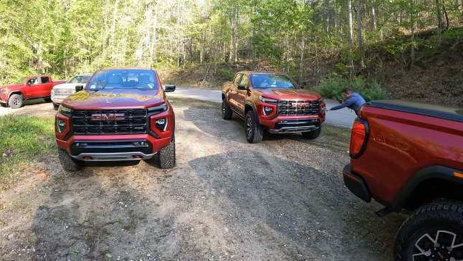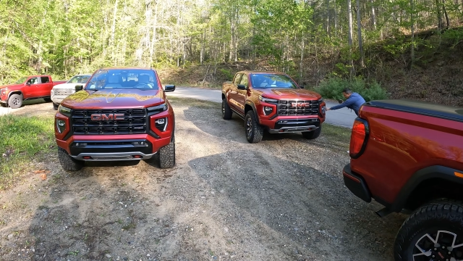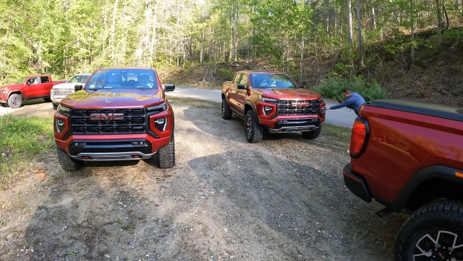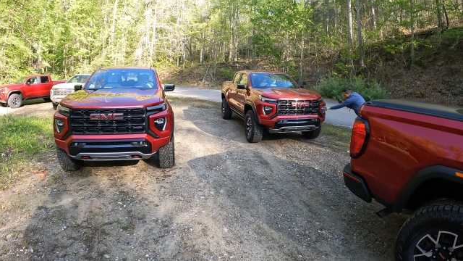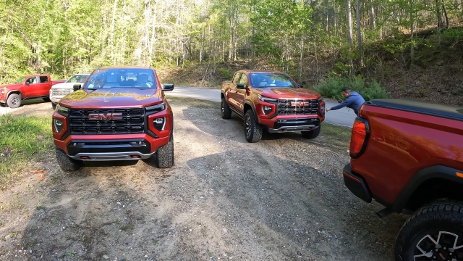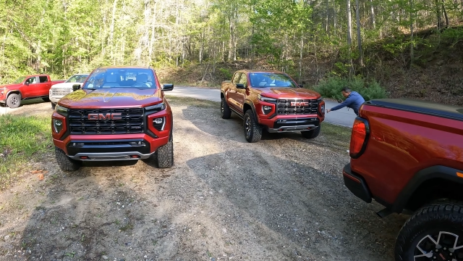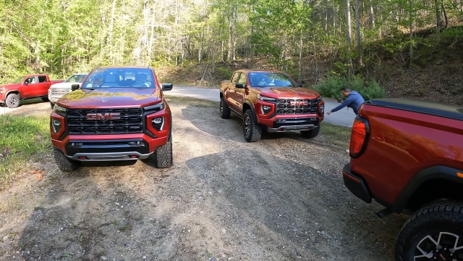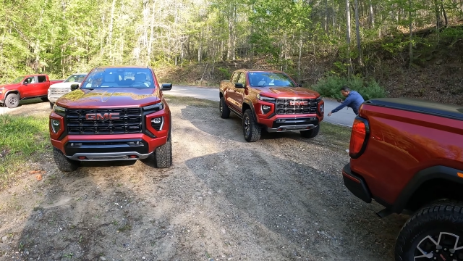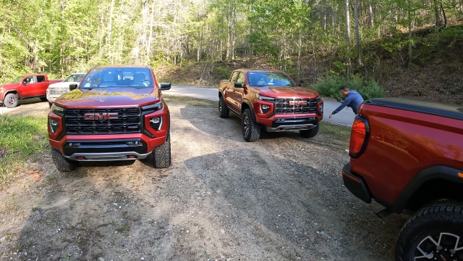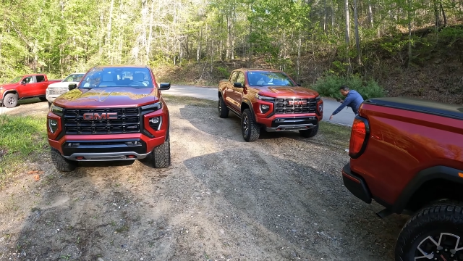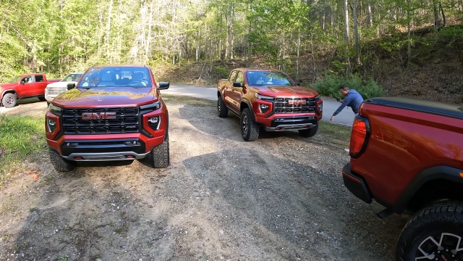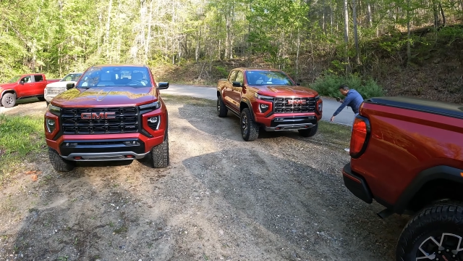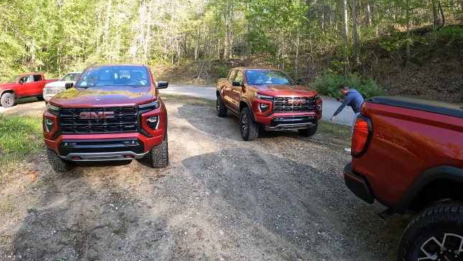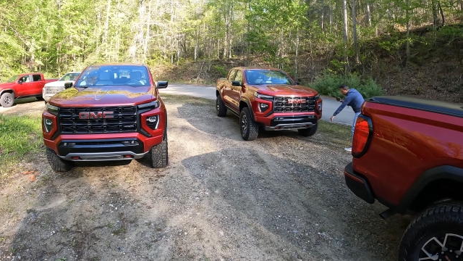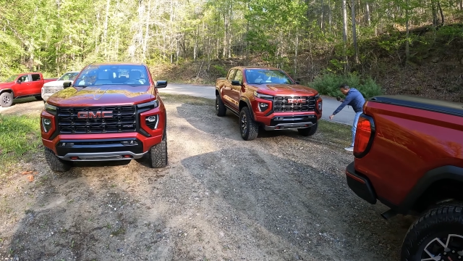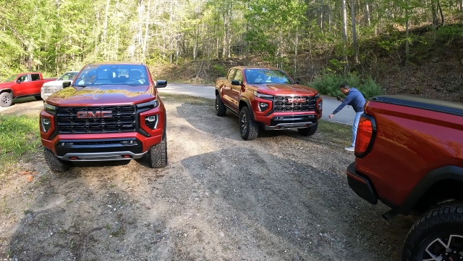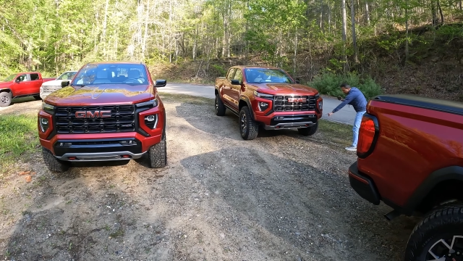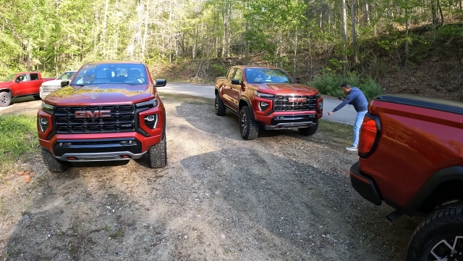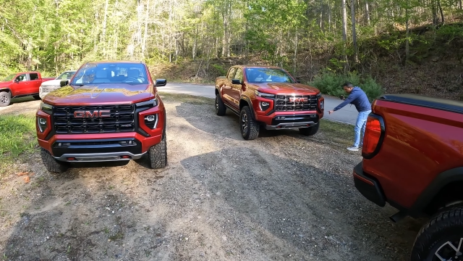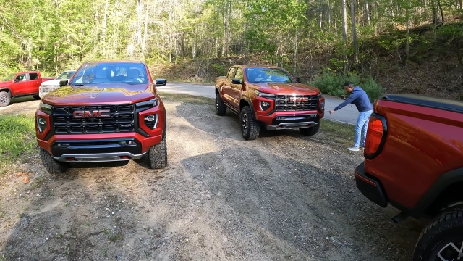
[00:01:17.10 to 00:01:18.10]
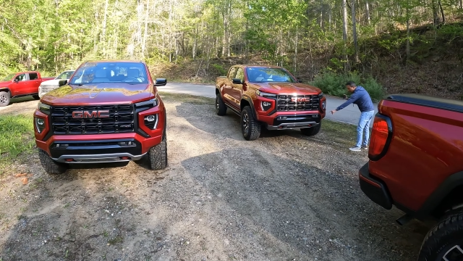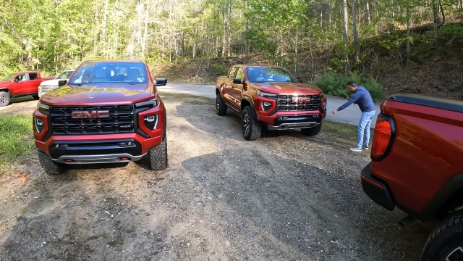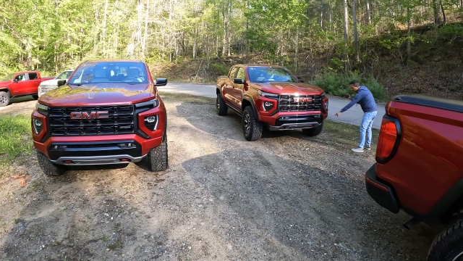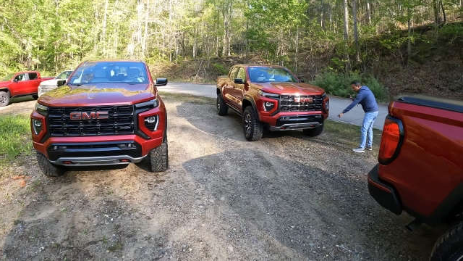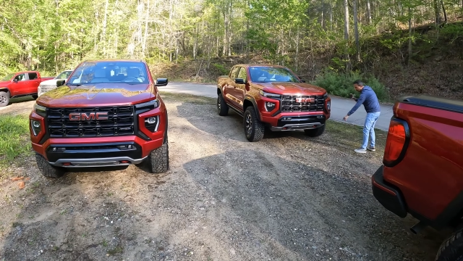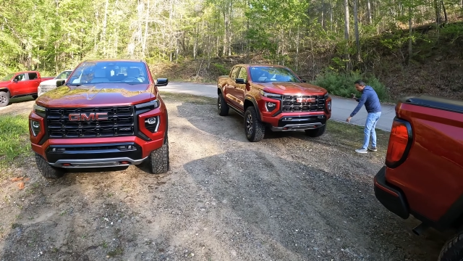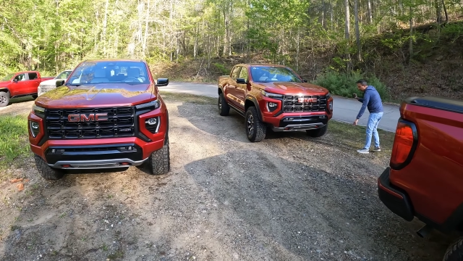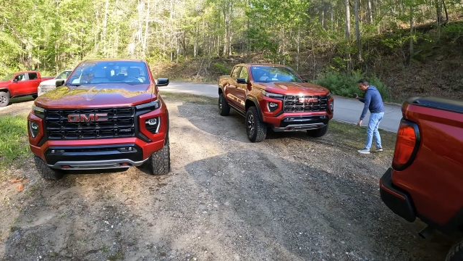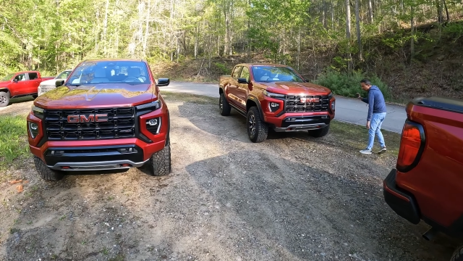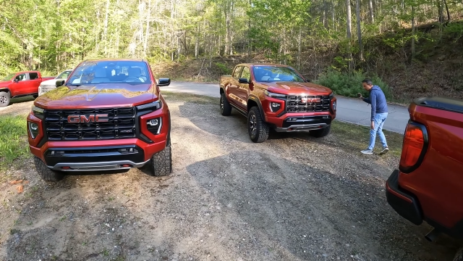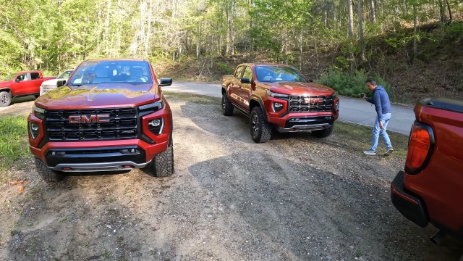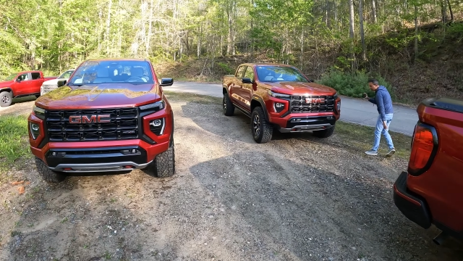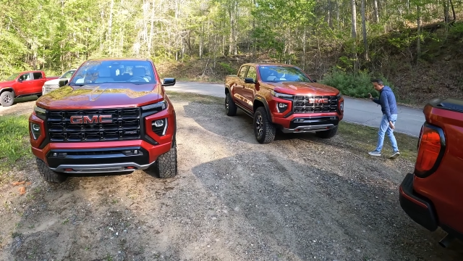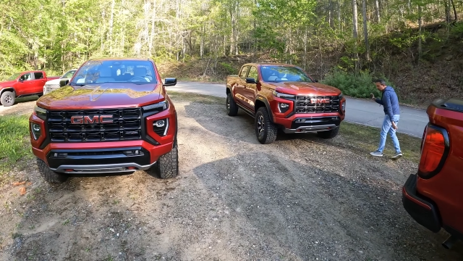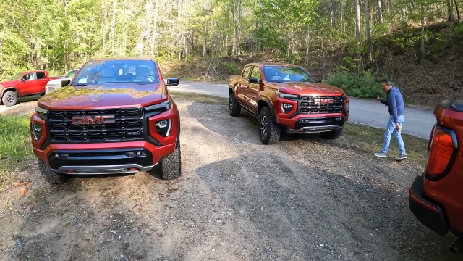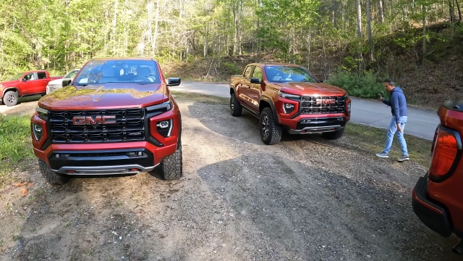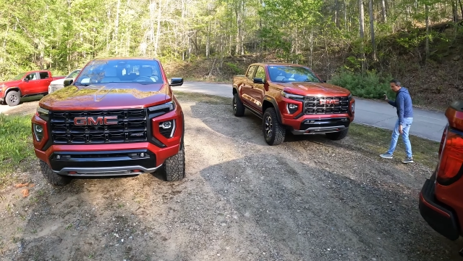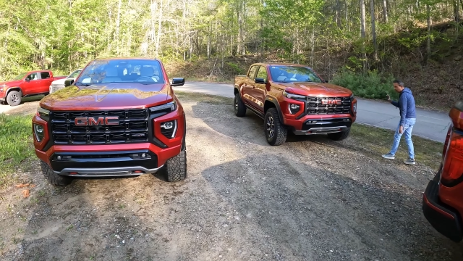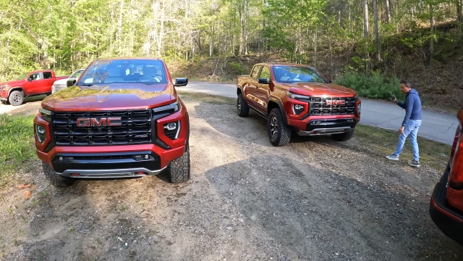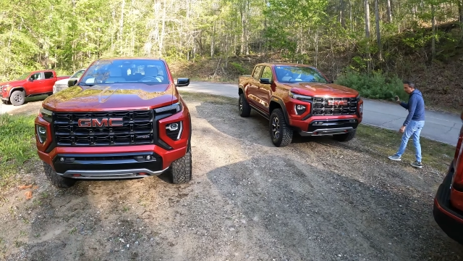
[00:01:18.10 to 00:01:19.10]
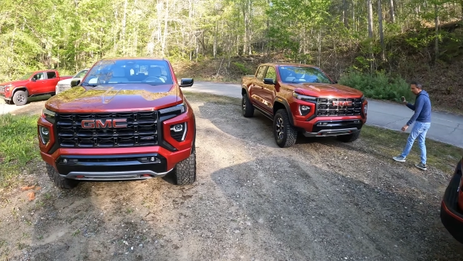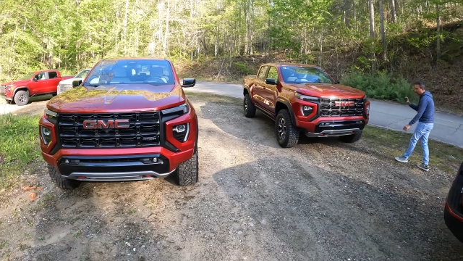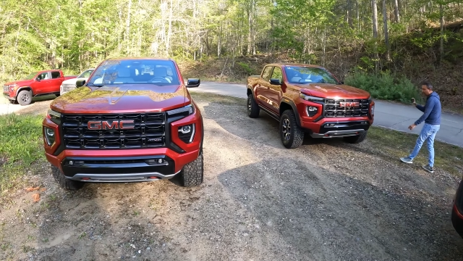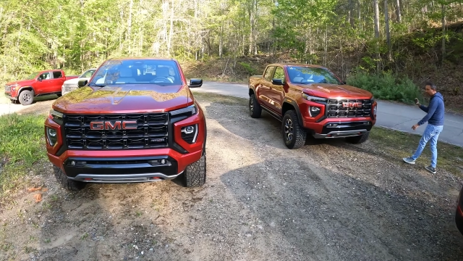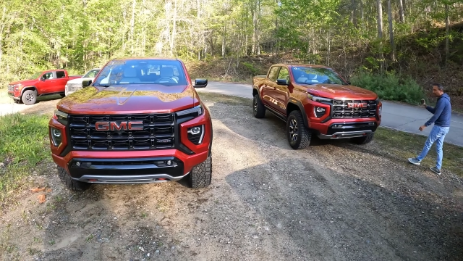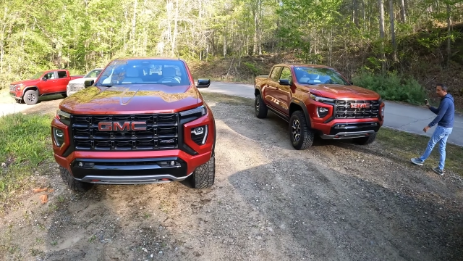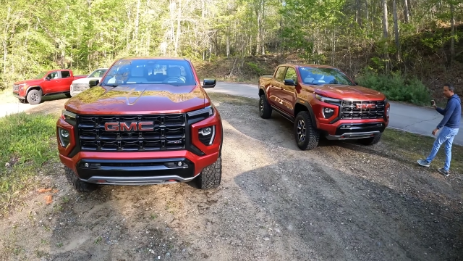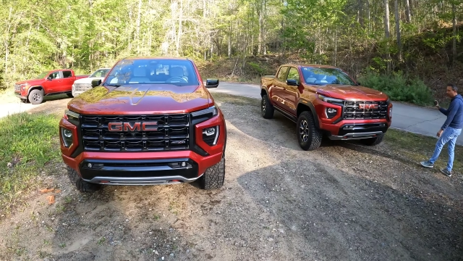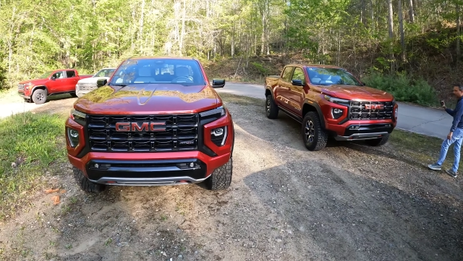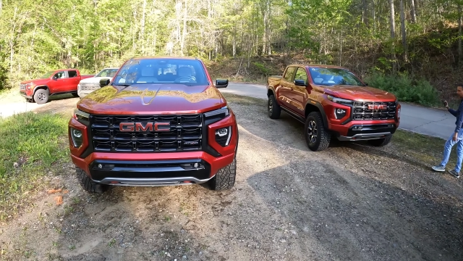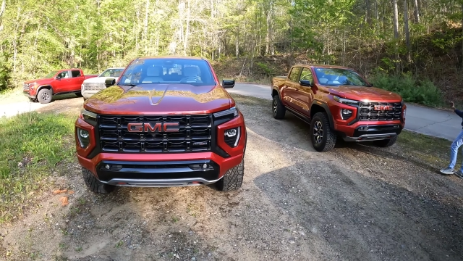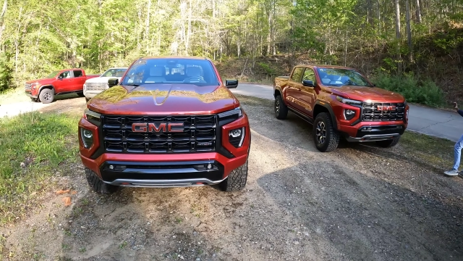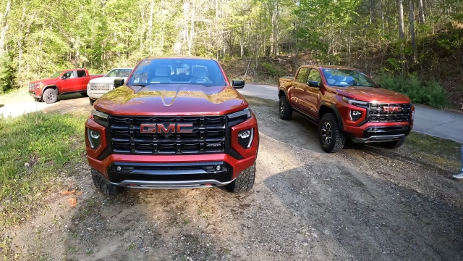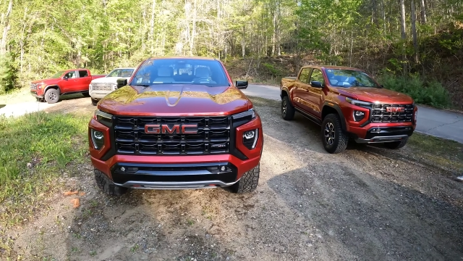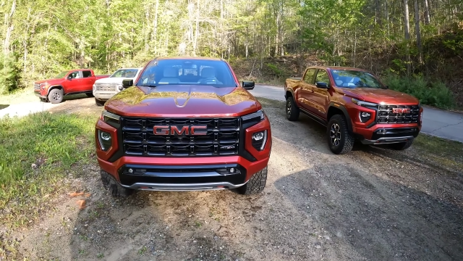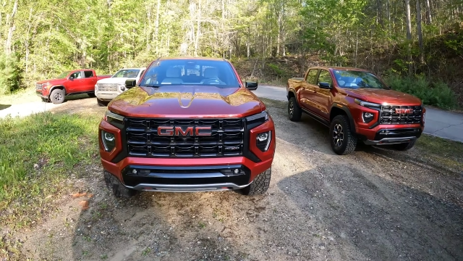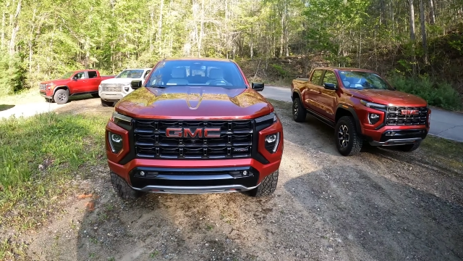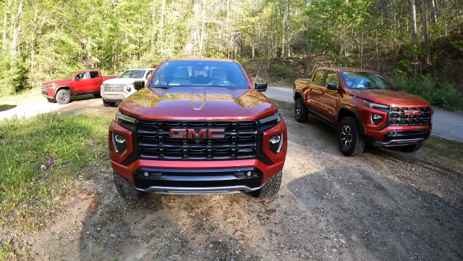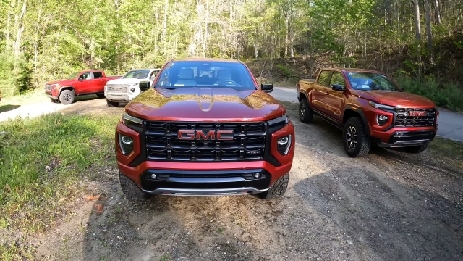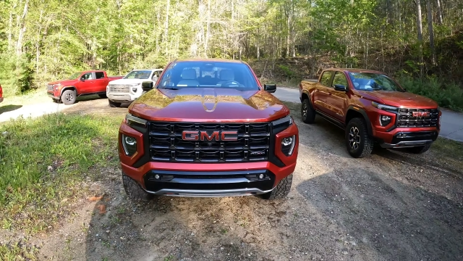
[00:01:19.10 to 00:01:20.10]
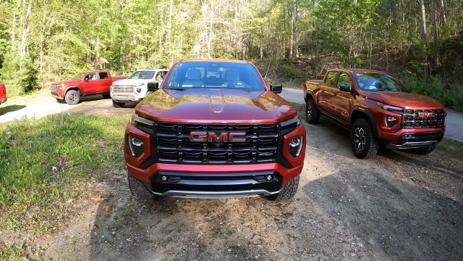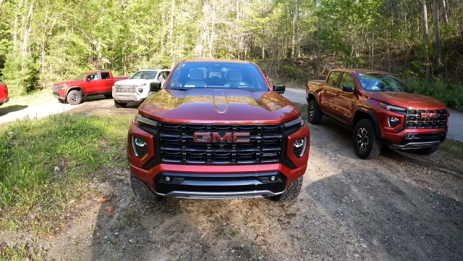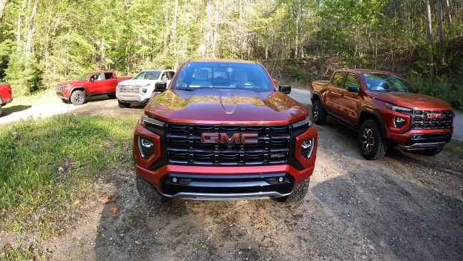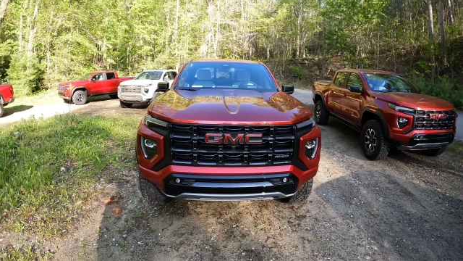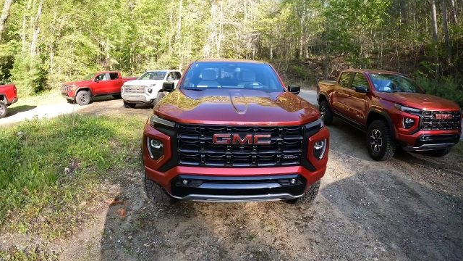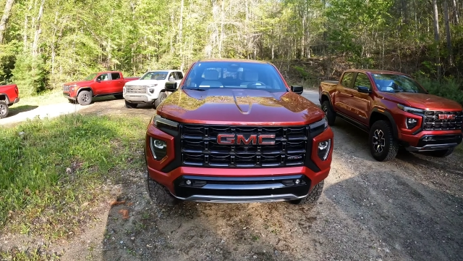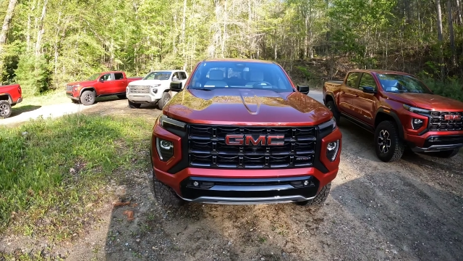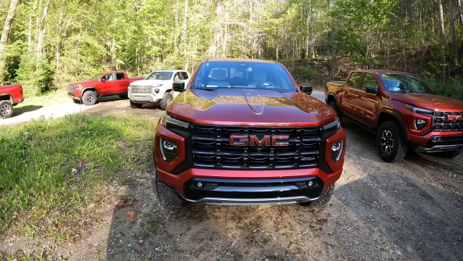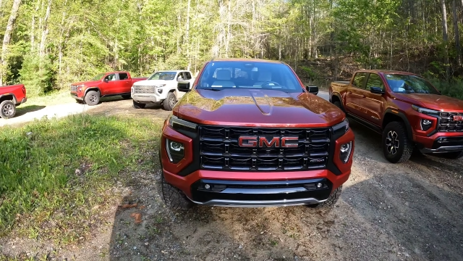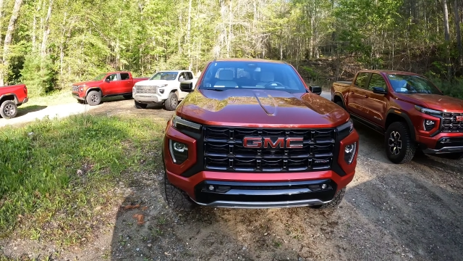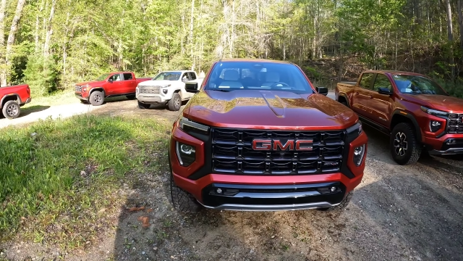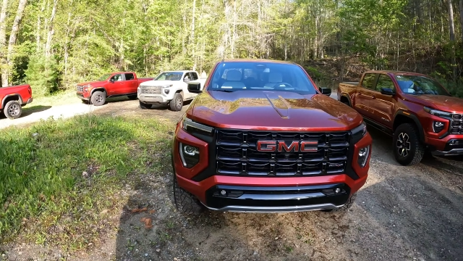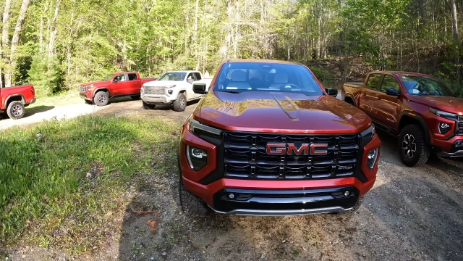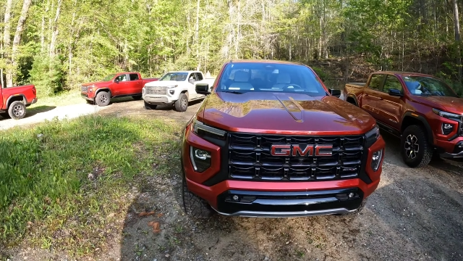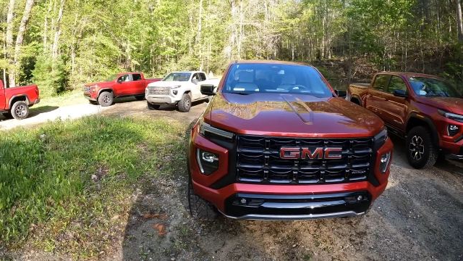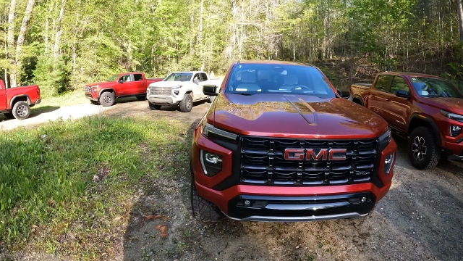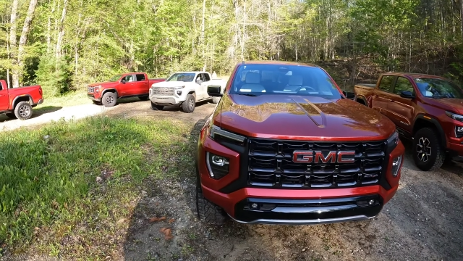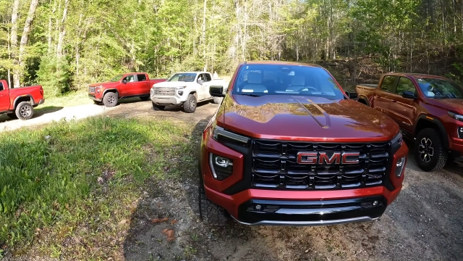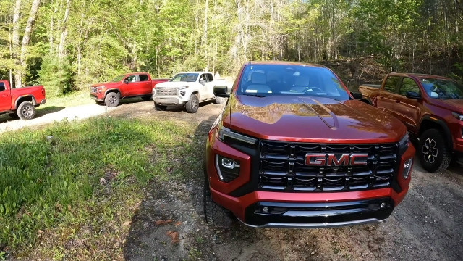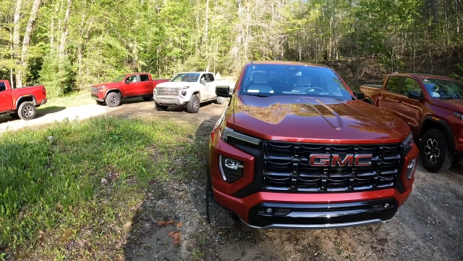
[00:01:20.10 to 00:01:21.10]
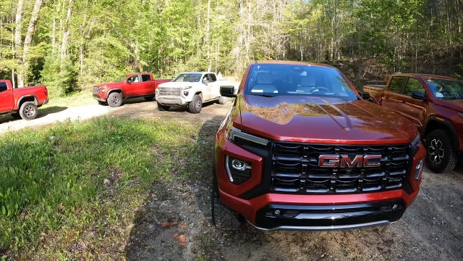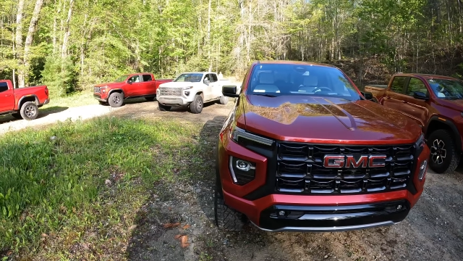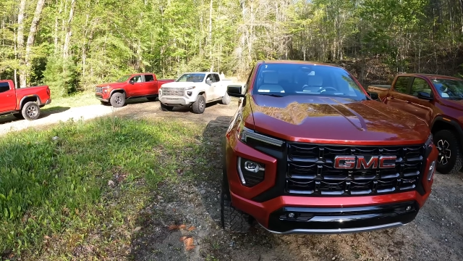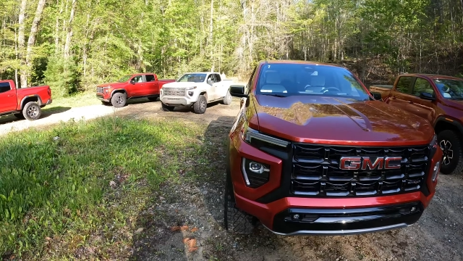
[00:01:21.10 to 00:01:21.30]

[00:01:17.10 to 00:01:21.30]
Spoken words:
Nobody's mouth can be seen.